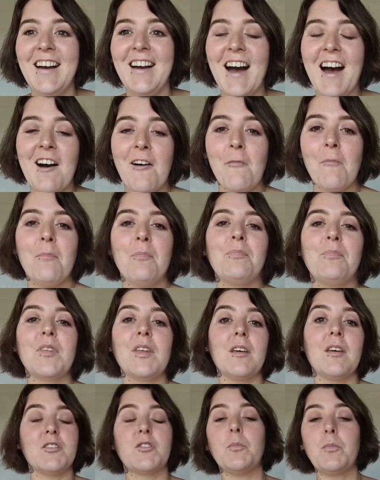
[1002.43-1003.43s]

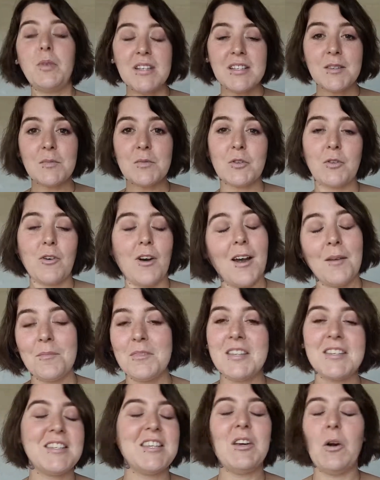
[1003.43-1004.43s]
So please subscribe
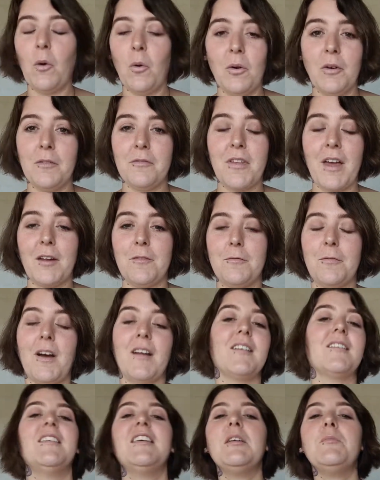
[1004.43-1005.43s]
to see all of that
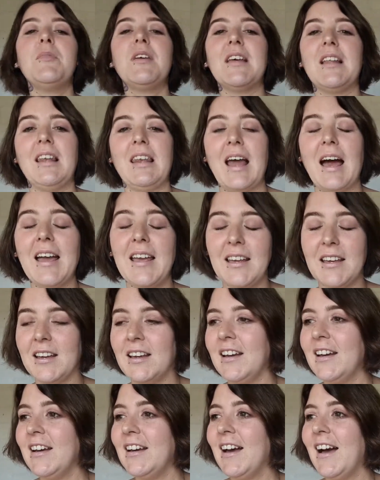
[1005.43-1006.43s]
fun. Give me a like
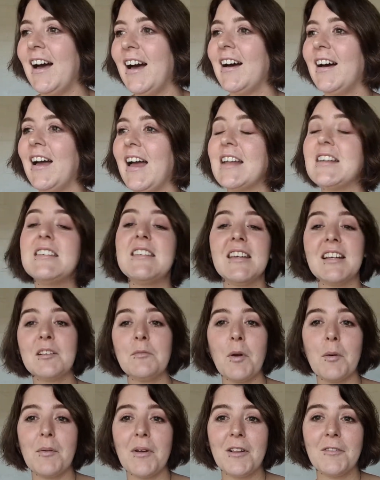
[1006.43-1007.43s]
and tickle
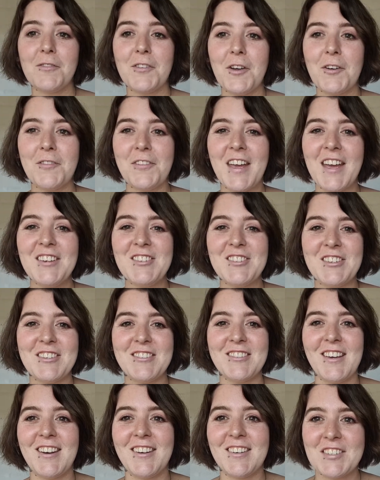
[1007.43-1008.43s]
my bell for
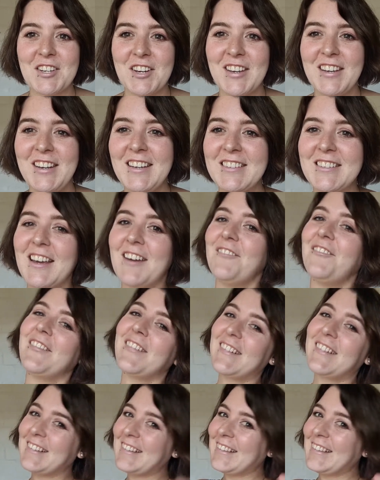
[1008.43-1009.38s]
notifications. And I'll check you next time.